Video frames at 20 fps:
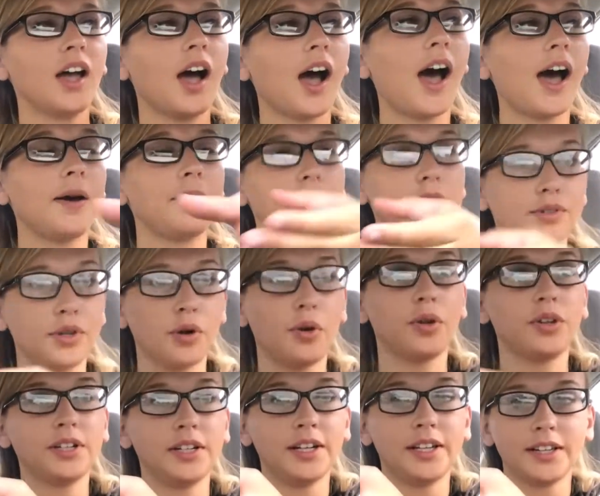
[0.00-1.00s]
I was
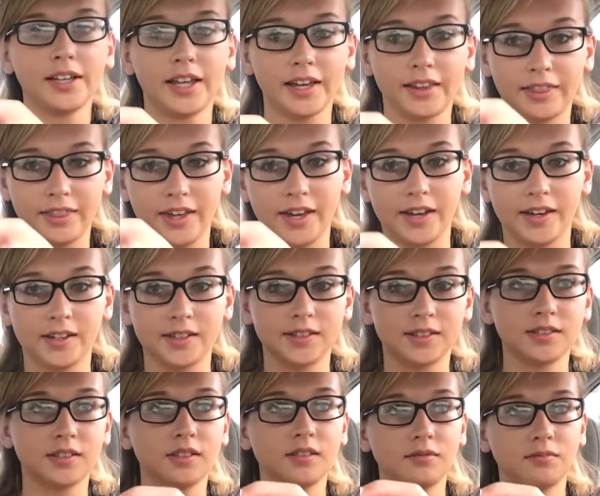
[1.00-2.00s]
holding it like
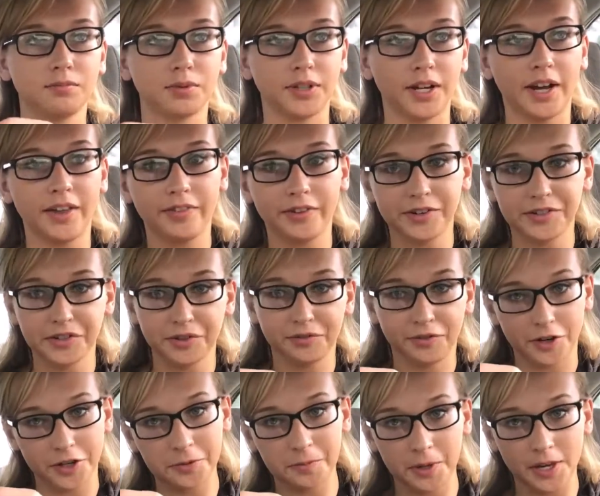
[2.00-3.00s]
this, pretend there's a
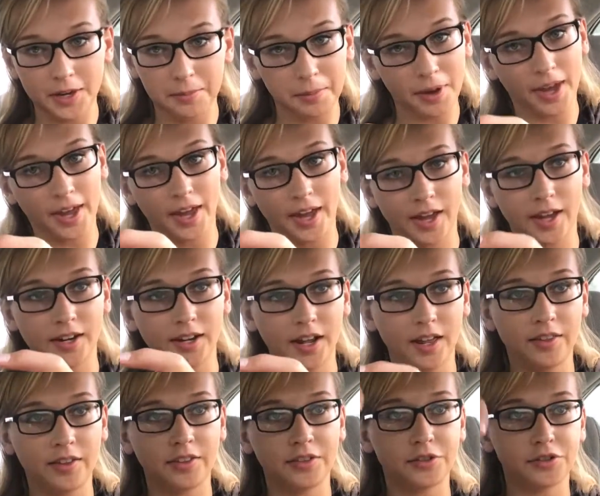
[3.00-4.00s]
frisbee in my hand,
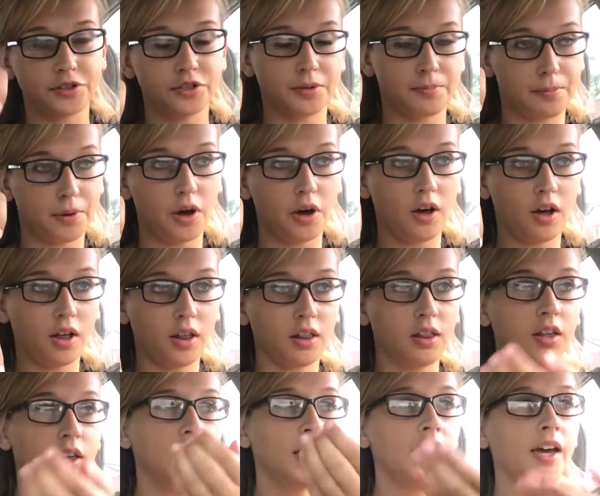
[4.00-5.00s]
and then there's the ball,